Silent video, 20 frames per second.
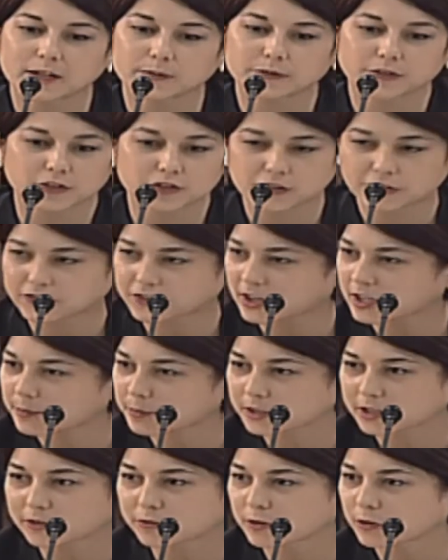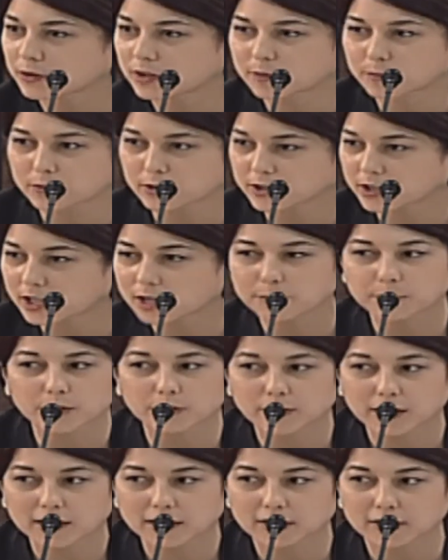to just type in a phone number and
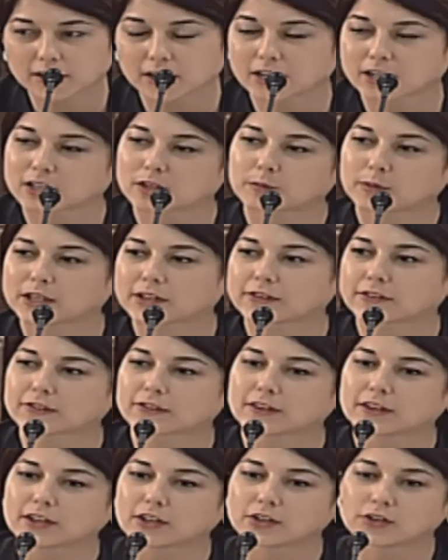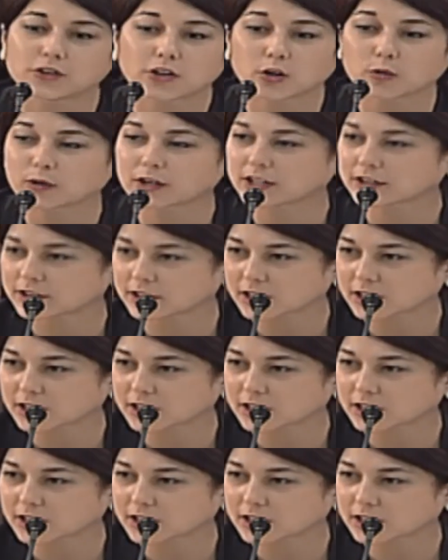upload any documents. No one at